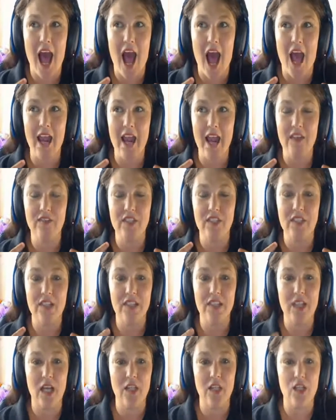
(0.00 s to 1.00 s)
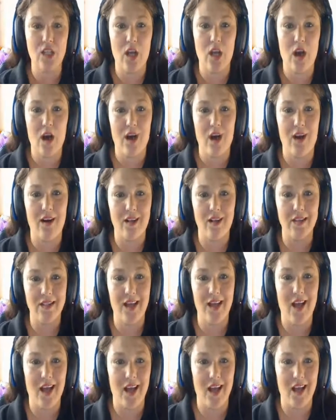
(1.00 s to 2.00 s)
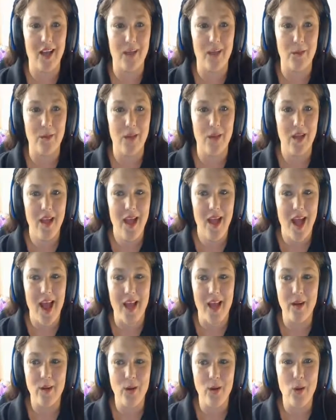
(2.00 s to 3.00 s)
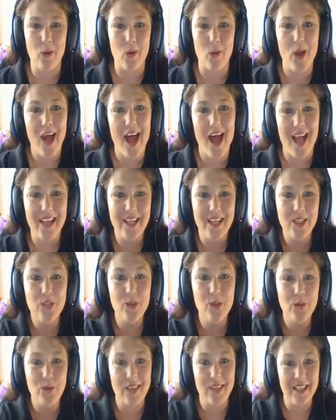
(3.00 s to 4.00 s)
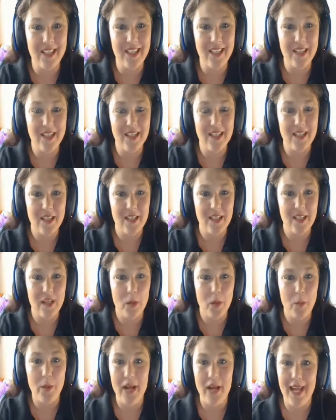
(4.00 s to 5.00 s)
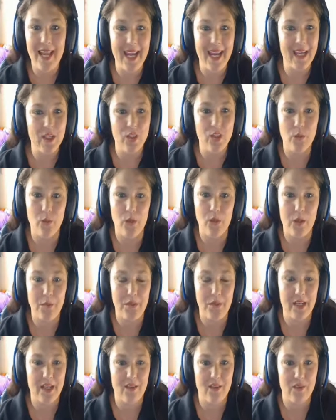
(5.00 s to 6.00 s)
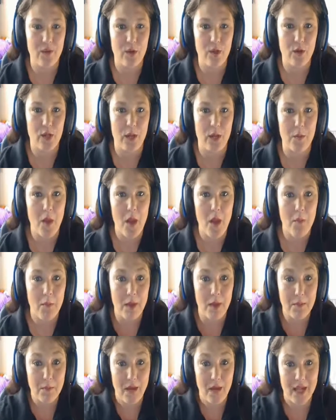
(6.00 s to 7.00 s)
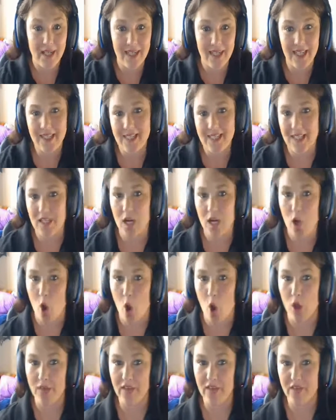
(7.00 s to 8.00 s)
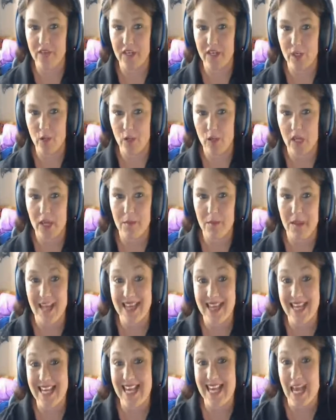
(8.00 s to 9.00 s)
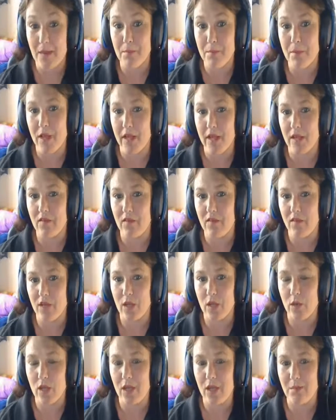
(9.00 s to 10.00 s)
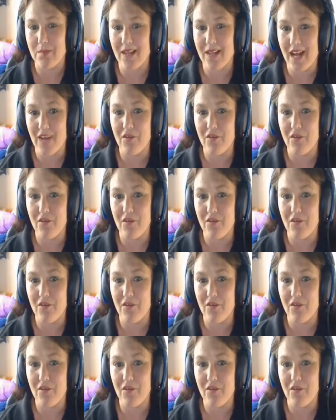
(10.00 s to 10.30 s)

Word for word: I have such a hard time. I don't know. I could do this, but I can't do it when I'm playing a video game. My mind gets stuck on the video game and the gameplay of the video game that